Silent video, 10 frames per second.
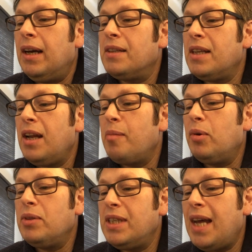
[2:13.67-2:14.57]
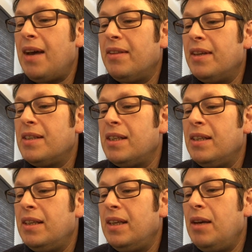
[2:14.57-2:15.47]
until I pointed out that
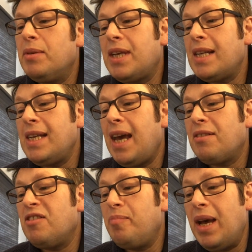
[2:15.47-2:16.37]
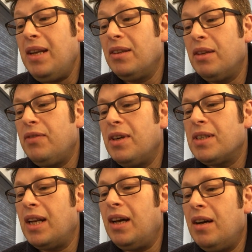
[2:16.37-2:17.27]
he was getting out of bed on the
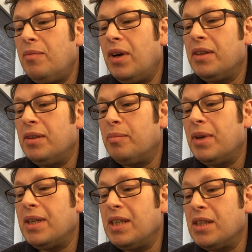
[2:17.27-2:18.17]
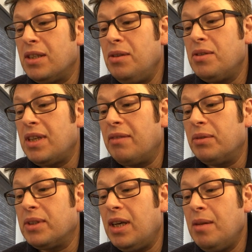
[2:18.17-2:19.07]
first alarm rather than pressing snooze
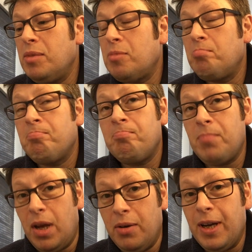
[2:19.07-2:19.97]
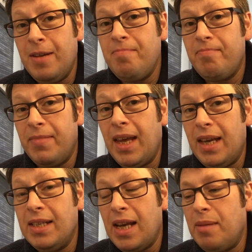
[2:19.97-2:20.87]
several times." Okay,
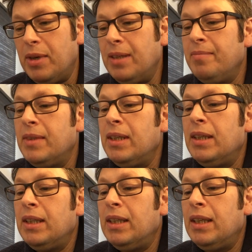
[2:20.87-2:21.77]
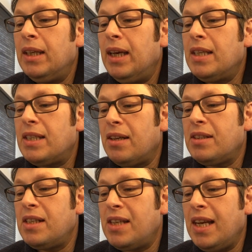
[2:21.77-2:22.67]
that is happening. "He'd
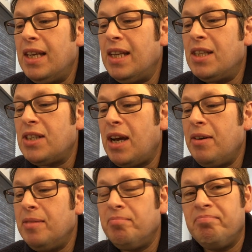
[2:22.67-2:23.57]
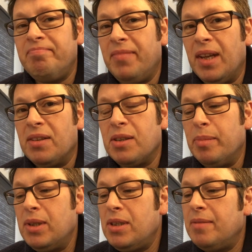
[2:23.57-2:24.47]
started singing in the shower." Not so
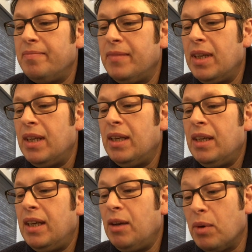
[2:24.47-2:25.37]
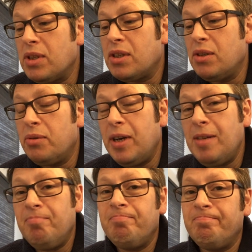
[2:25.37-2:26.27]
much. "He wasn't snoring."